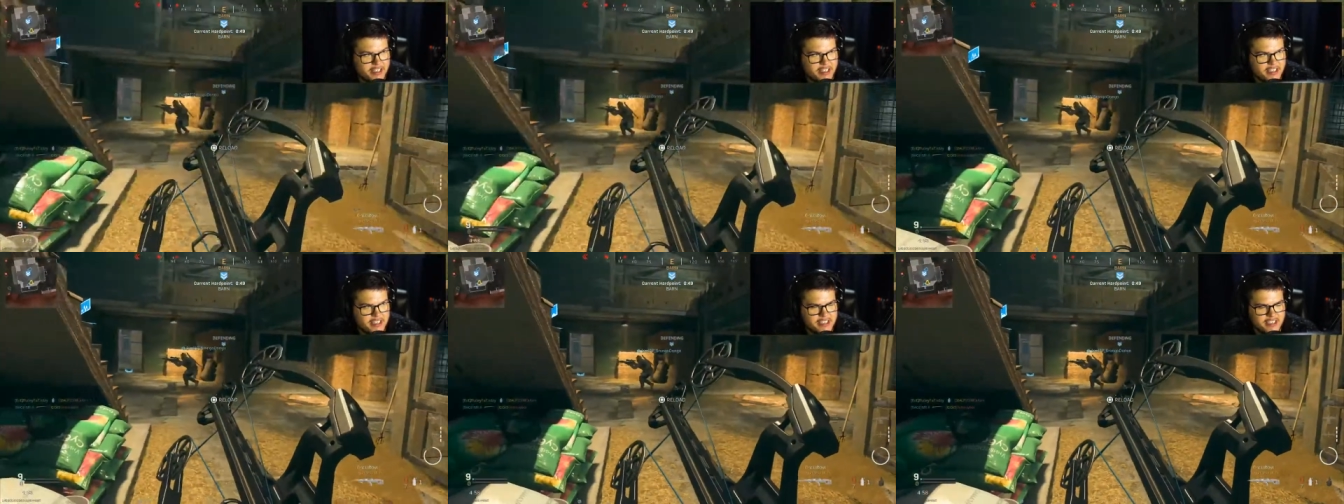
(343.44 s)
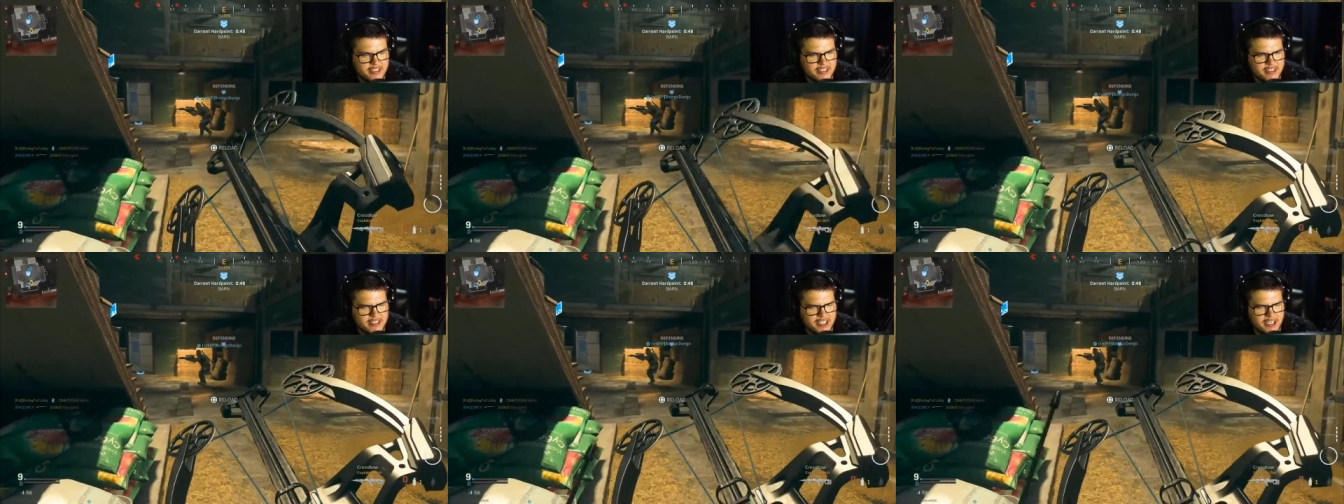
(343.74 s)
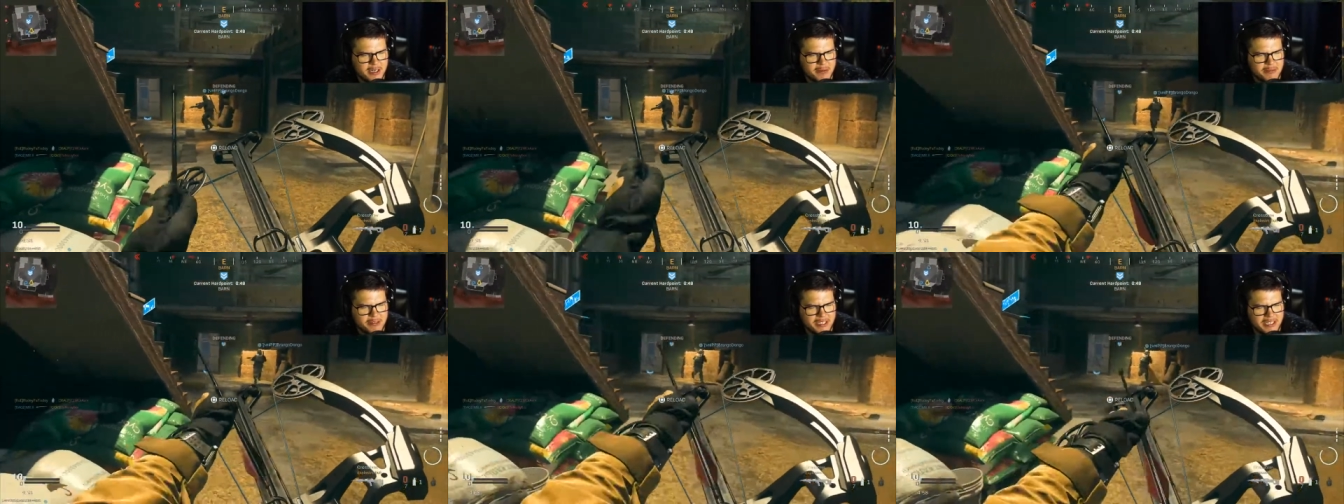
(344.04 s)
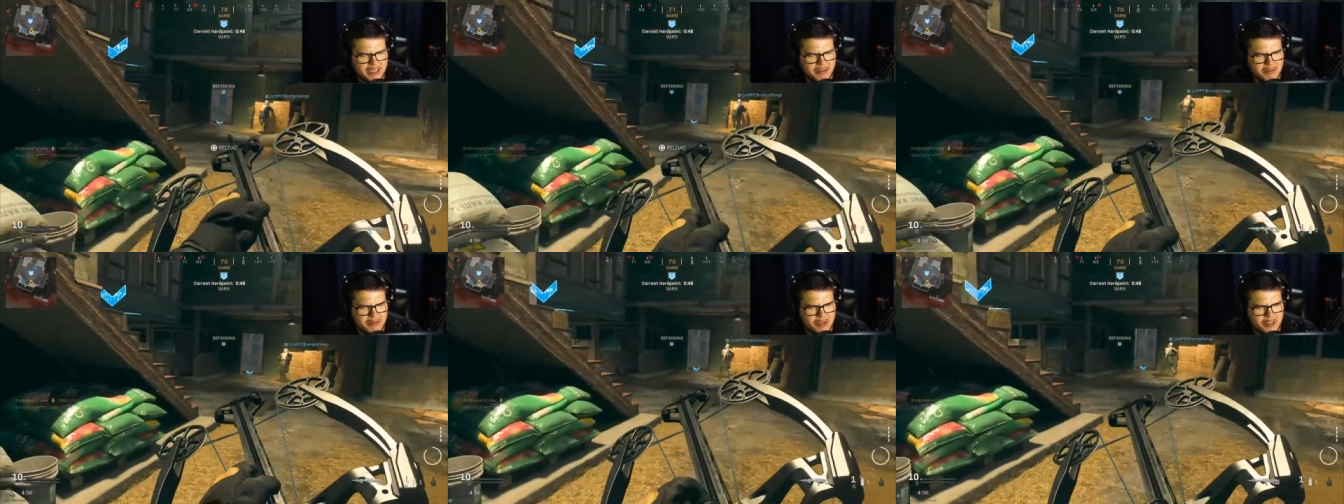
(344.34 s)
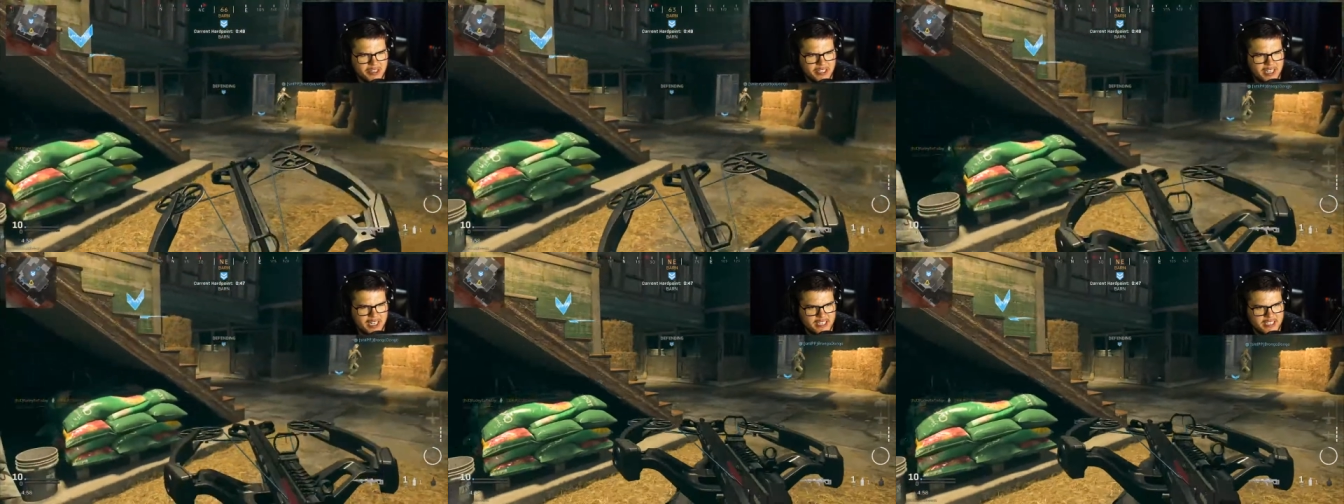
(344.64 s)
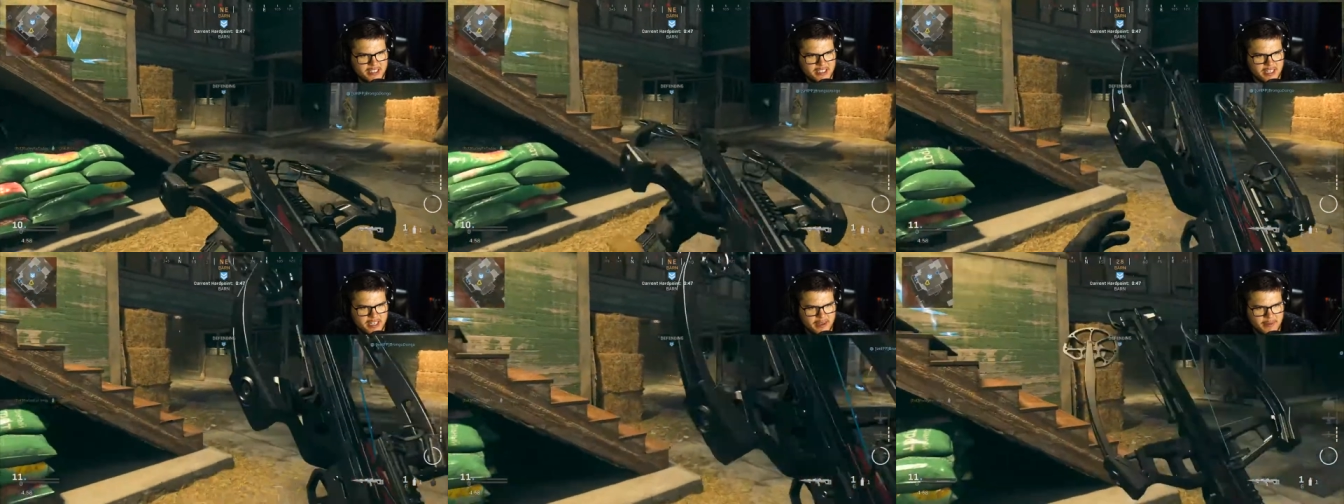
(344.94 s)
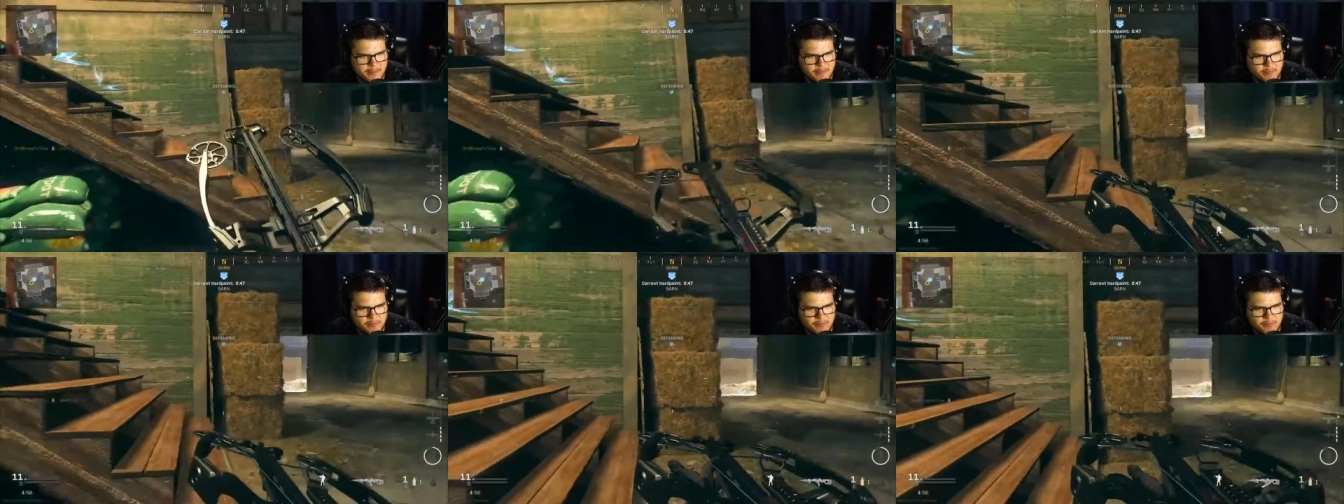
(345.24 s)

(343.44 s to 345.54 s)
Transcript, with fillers: this? You know what I'm saying? What are the odds of that?